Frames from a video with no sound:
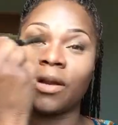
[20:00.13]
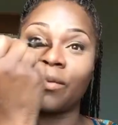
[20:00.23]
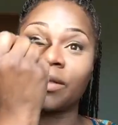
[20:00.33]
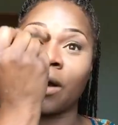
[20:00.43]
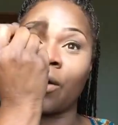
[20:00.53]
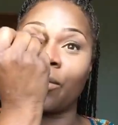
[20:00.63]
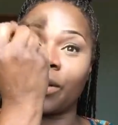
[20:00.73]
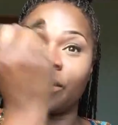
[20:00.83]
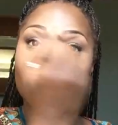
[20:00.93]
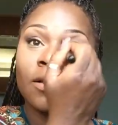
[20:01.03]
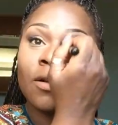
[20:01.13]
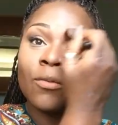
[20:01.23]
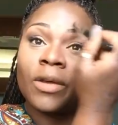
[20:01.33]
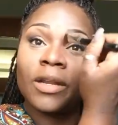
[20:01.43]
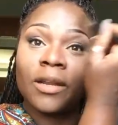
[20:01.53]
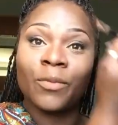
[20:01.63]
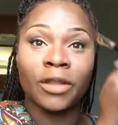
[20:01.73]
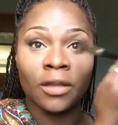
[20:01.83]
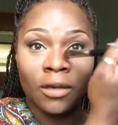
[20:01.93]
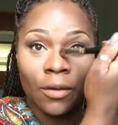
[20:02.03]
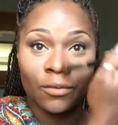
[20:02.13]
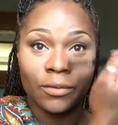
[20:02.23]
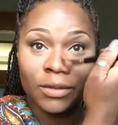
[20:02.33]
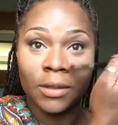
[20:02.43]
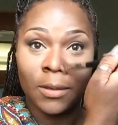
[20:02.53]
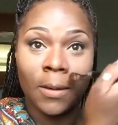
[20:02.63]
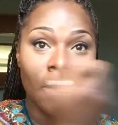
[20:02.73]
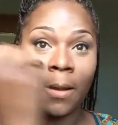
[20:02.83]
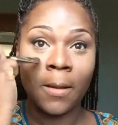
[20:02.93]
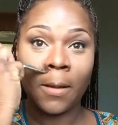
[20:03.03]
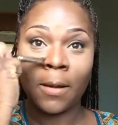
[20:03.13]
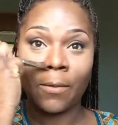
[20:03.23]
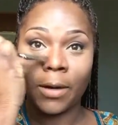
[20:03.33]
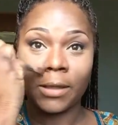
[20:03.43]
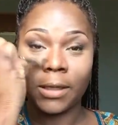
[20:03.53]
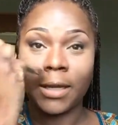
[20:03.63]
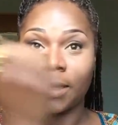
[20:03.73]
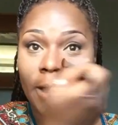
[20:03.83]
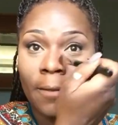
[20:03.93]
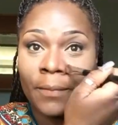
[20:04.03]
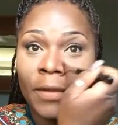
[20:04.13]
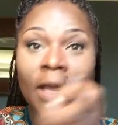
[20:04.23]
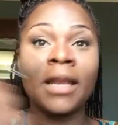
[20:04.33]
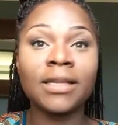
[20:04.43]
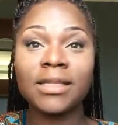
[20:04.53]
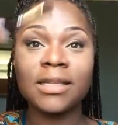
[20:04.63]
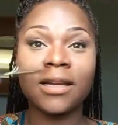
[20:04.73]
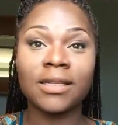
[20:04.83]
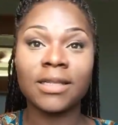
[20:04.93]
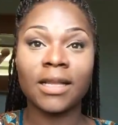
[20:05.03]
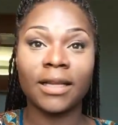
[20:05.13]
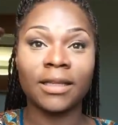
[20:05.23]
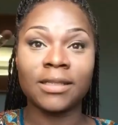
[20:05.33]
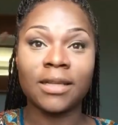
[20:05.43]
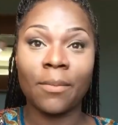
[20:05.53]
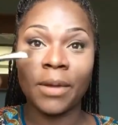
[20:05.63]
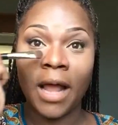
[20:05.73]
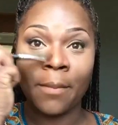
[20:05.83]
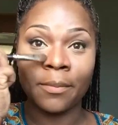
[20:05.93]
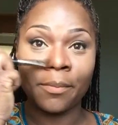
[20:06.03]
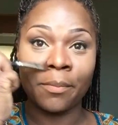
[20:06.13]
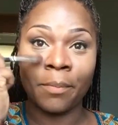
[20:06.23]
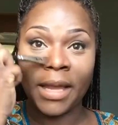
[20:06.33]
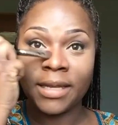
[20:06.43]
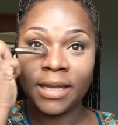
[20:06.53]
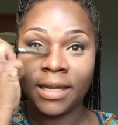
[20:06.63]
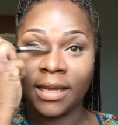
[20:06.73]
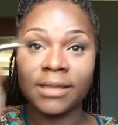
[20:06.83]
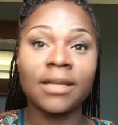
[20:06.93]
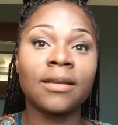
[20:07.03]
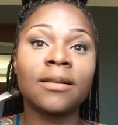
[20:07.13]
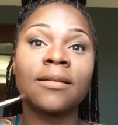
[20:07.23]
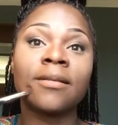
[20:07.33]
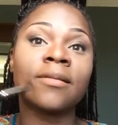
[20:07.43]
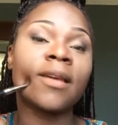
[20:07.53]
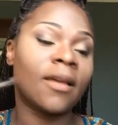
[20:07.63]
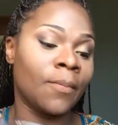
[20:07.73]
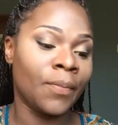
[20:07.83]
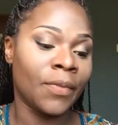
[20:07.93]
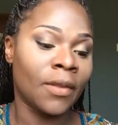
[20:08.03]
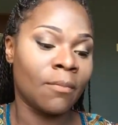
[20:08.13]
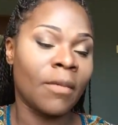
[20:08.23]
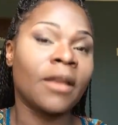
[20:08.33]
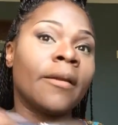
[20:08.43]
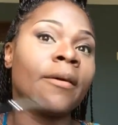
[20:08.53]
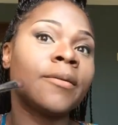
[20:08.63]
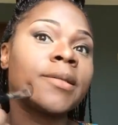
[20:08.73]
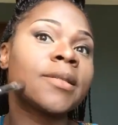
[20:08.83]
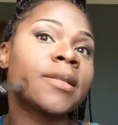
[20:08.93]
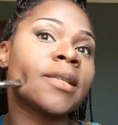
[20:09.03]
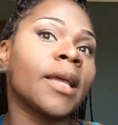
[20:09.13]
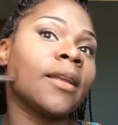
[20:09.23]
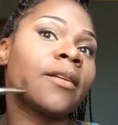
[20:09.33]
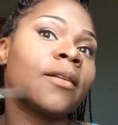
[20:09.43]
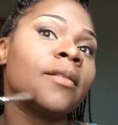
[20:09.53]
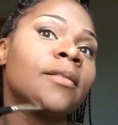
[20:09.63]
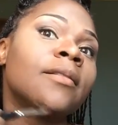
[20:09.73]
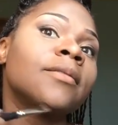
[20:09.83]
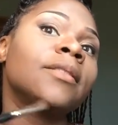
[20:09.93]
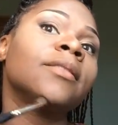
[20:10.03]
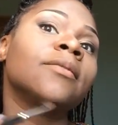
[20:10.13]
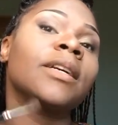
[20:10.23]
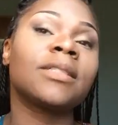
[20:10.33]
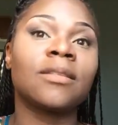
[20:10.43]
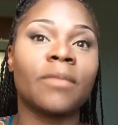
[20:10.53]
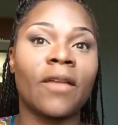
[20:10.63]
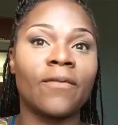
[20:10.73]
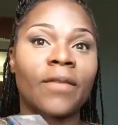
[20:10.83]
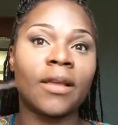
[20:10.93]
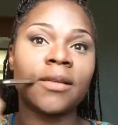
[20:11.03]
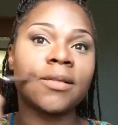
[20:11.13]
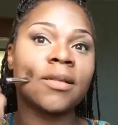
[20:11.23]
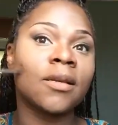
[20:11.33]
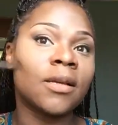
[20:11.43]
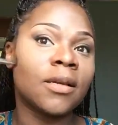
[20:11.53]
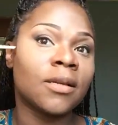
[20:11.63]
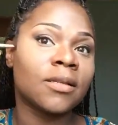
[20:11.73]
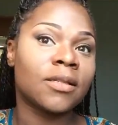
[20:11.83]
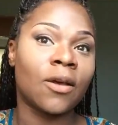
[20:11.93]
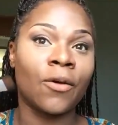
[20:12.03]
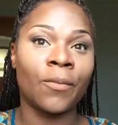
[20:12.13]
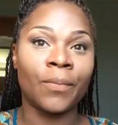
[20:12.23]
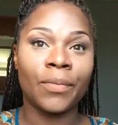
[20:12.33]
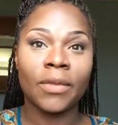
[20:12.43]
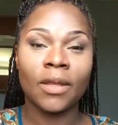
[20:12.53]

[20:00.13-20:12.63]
No, it's Owen One of them with the nose. I don't want to look like that. And this isn't going to stay like this, but I'm baking it, okay? My nose is lighter than the rest of my face, so